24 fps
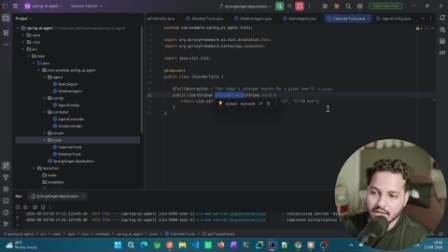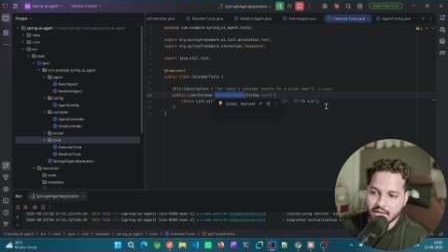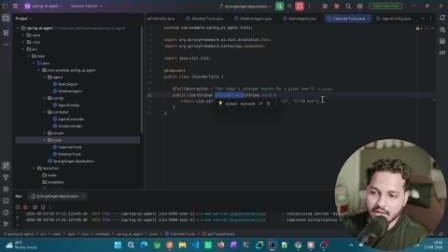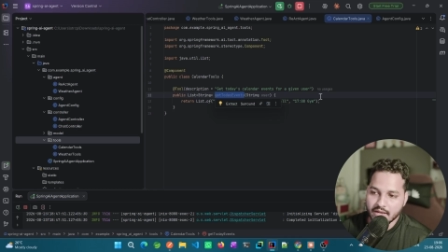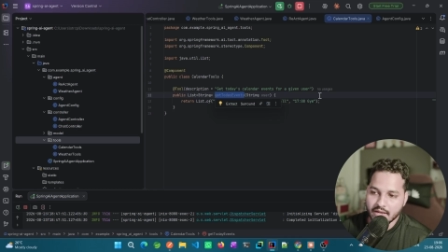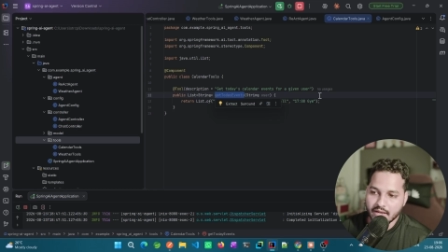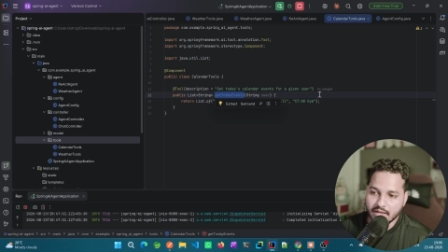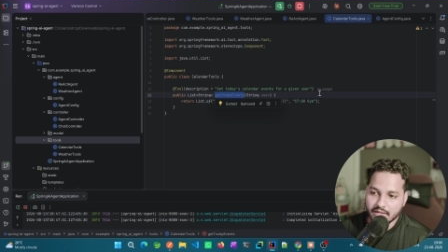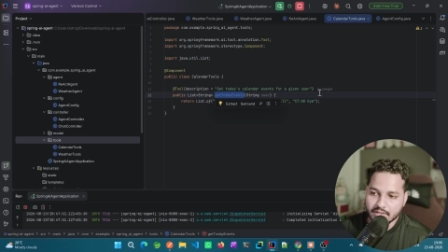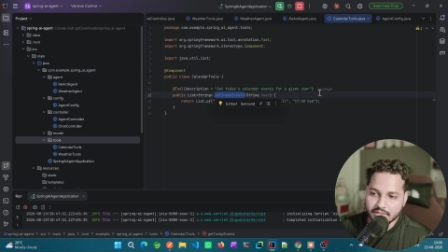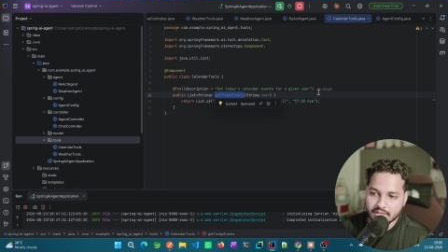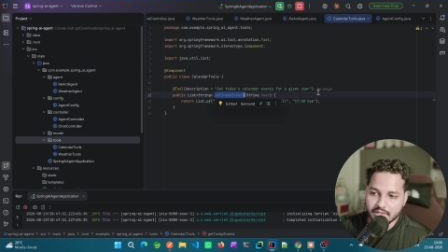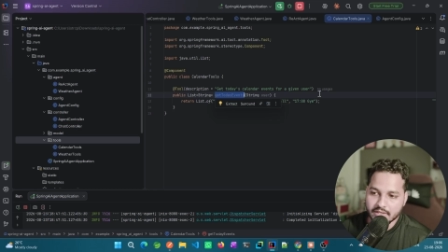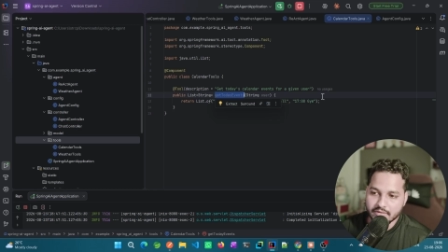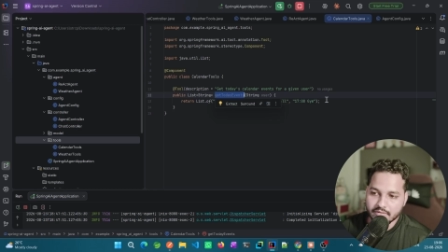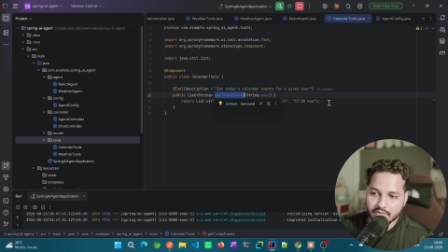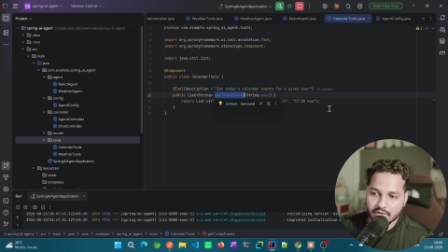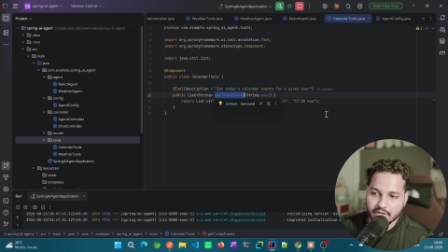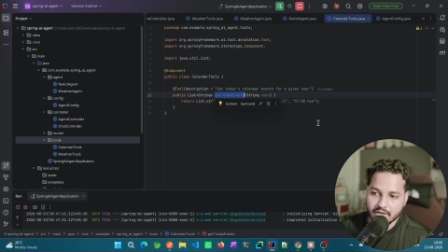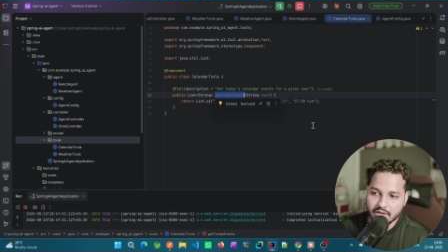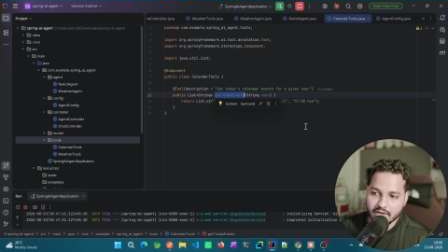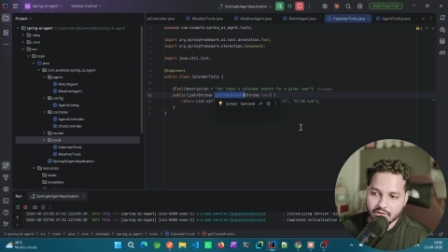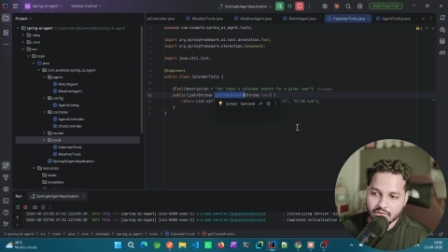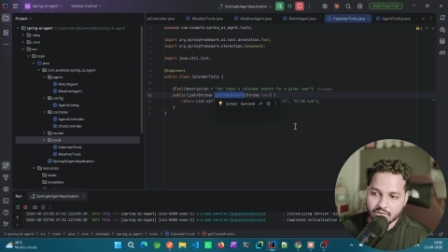agent
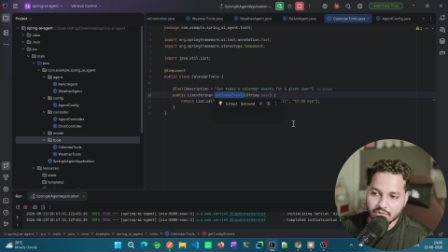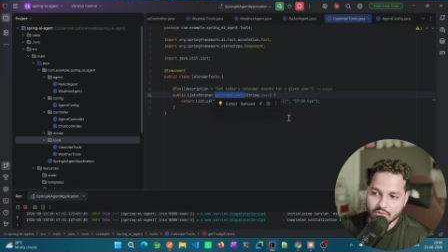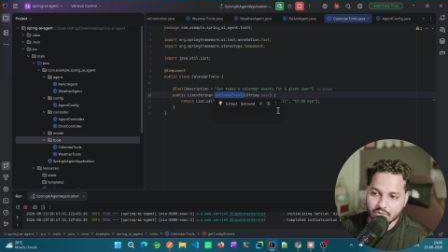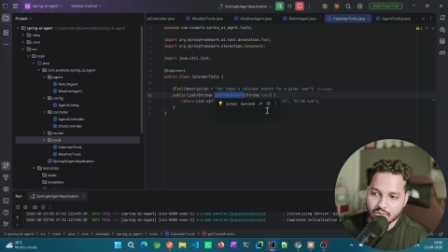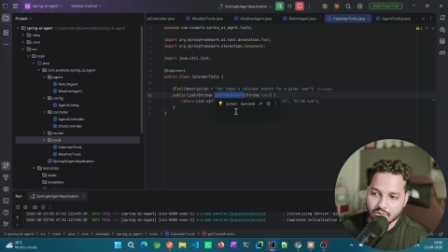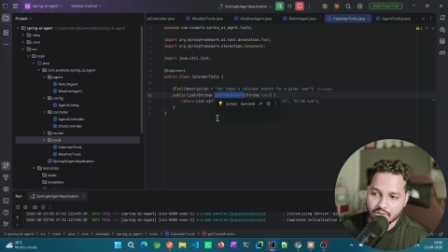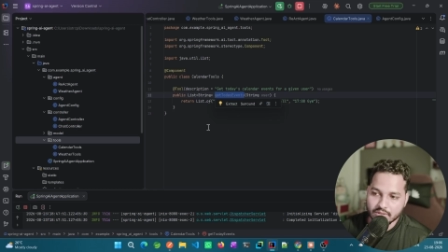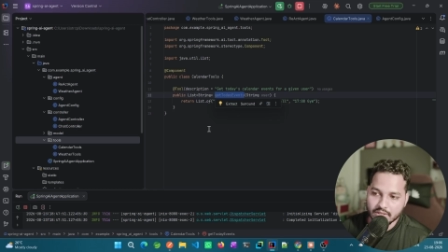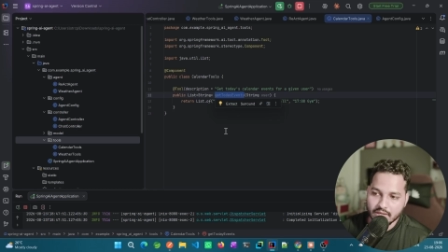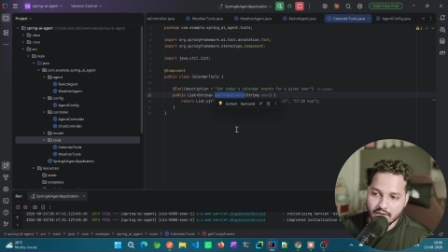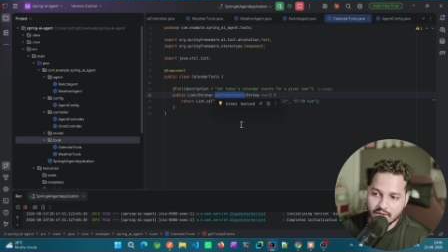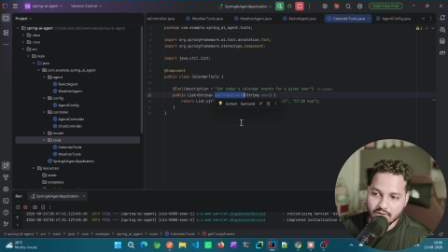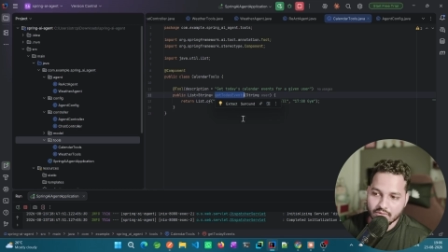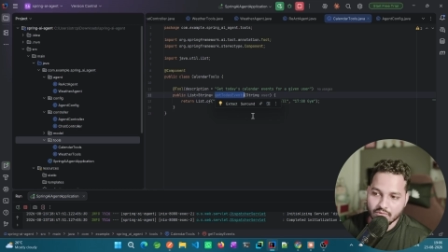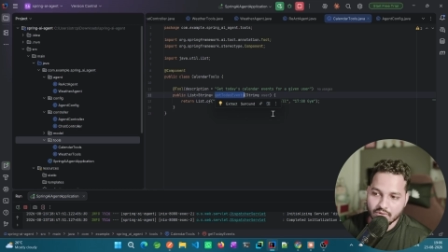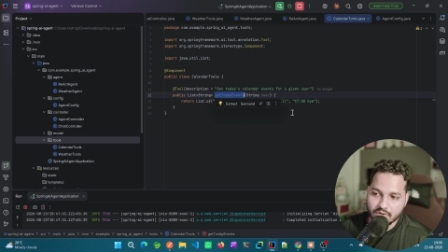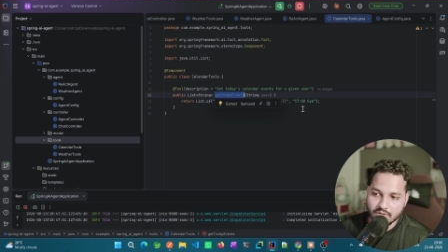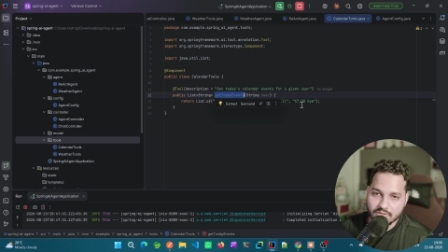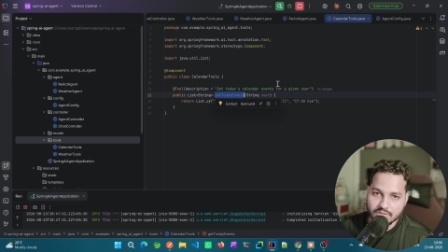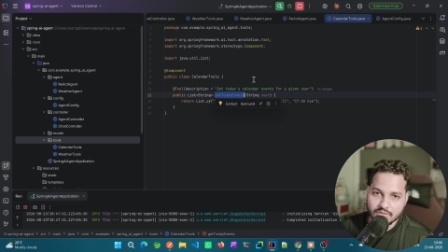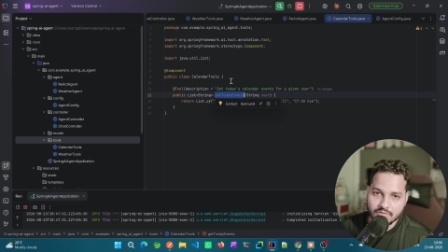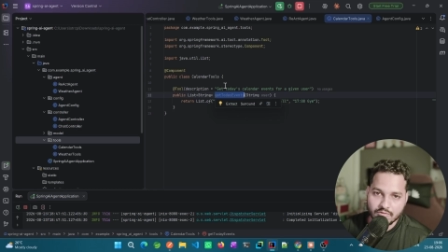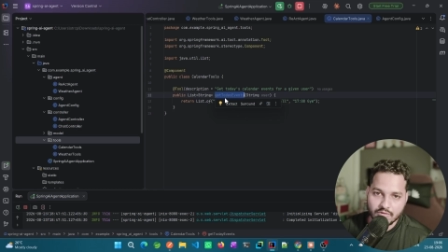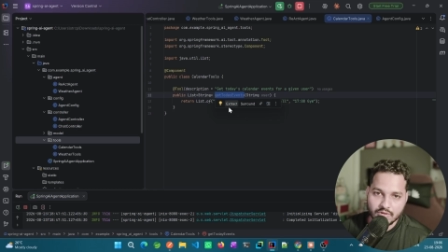will get to know that what
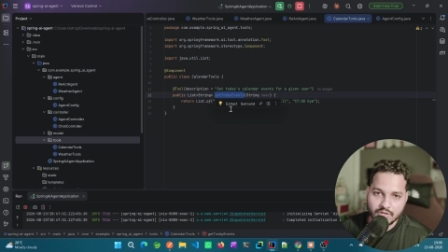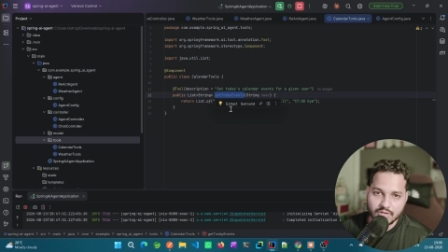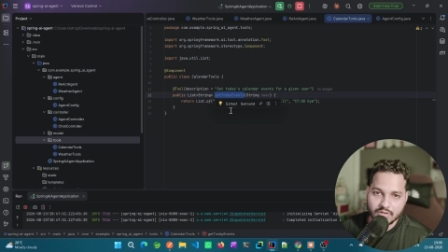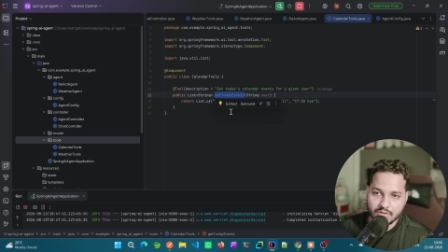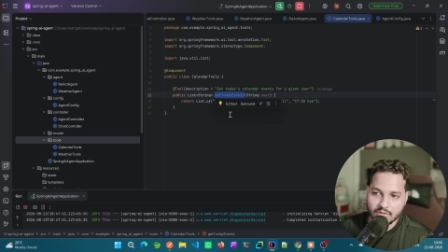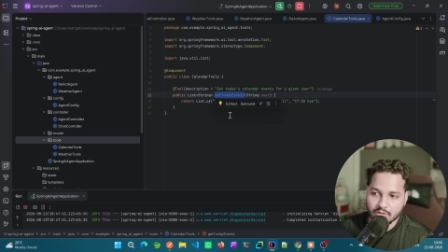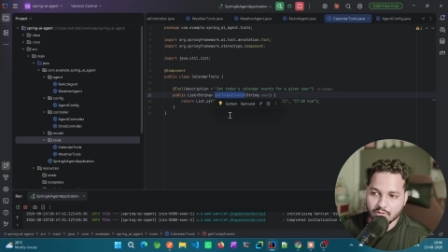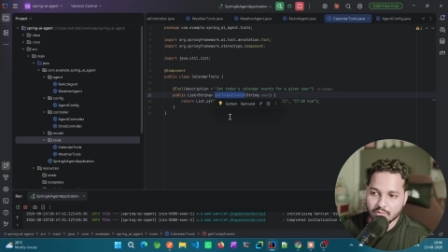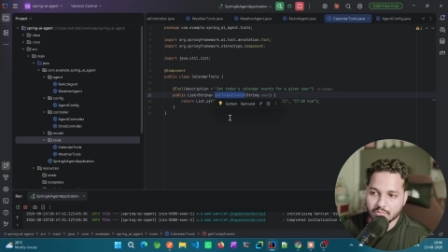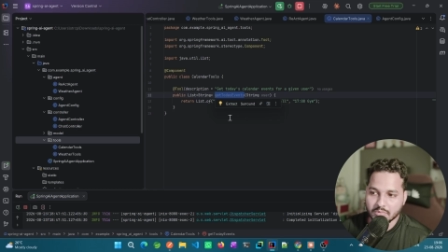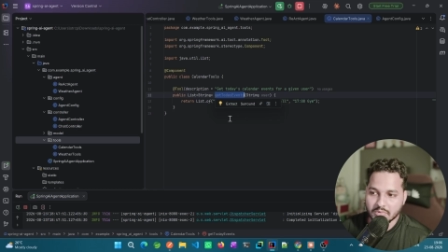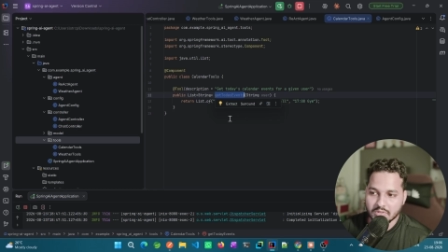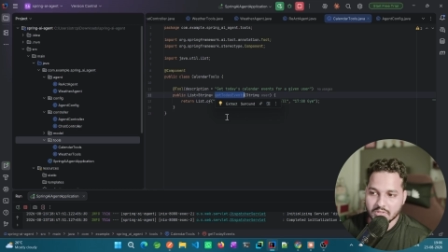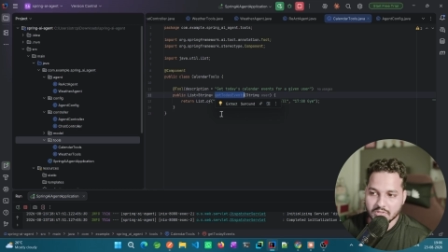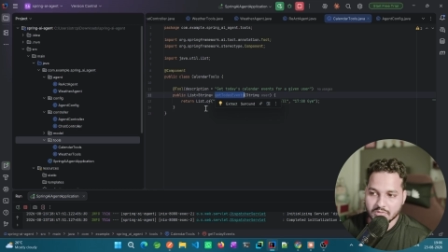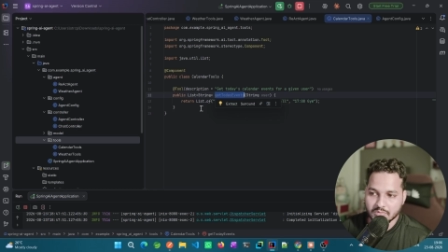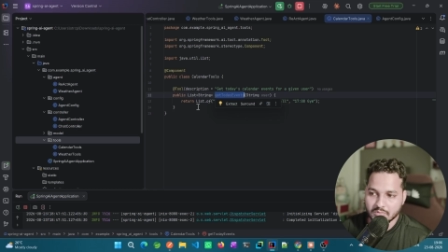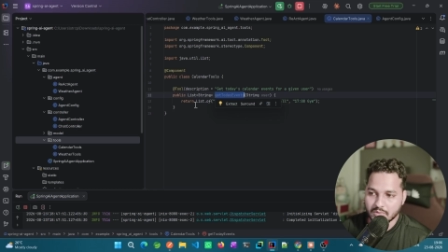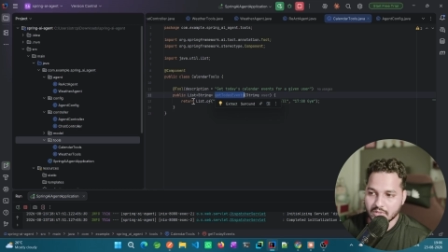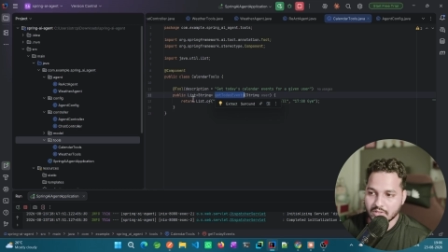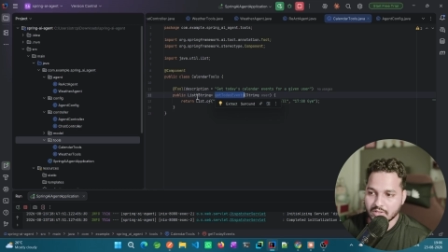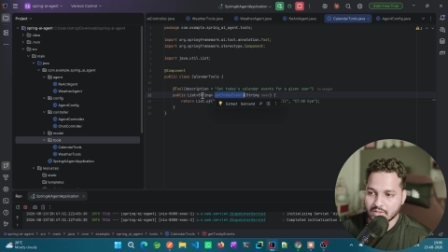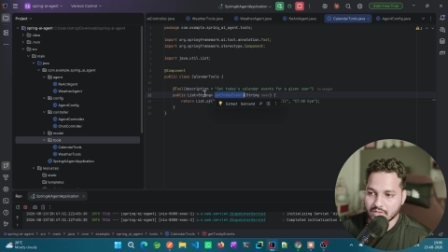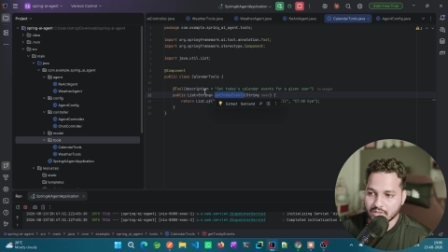is the working of this
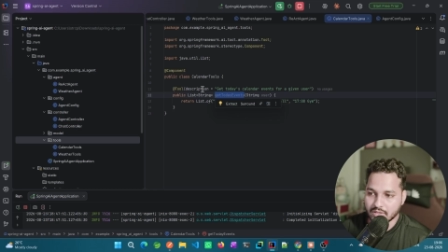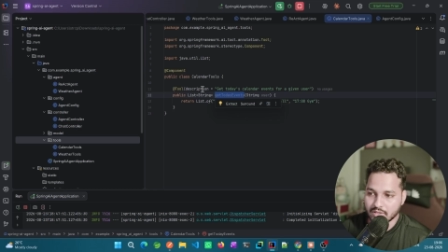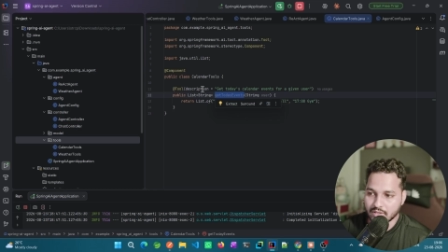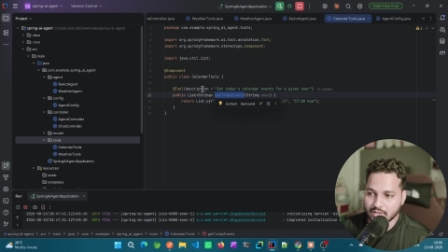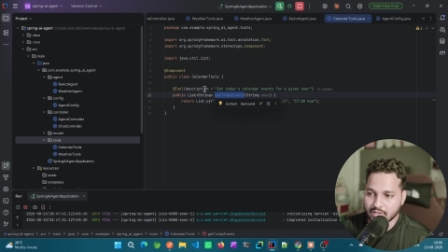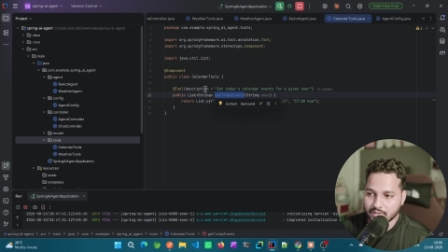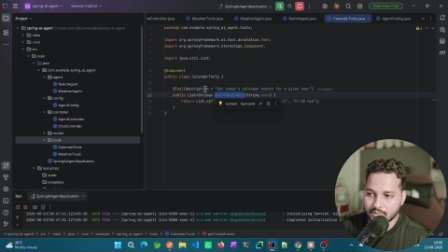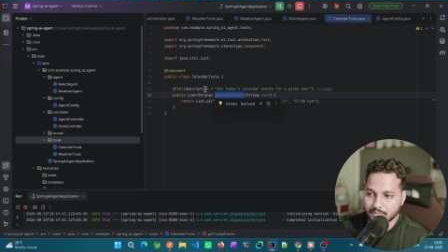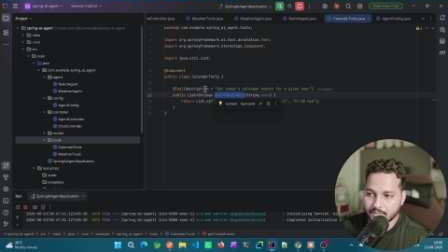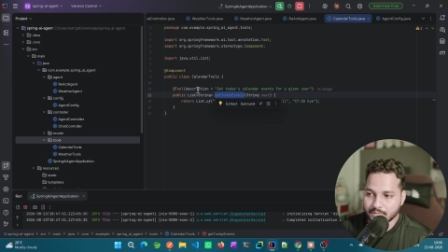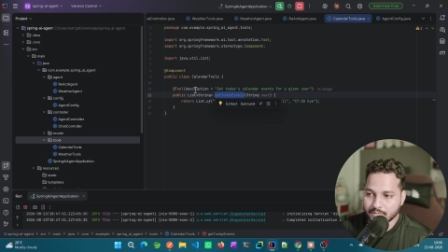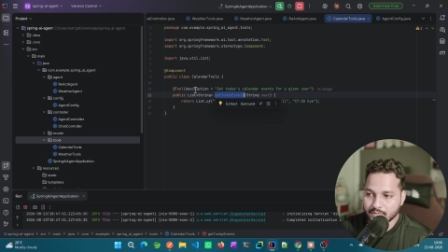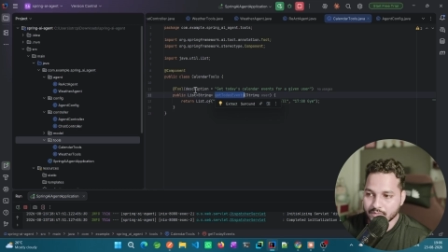method.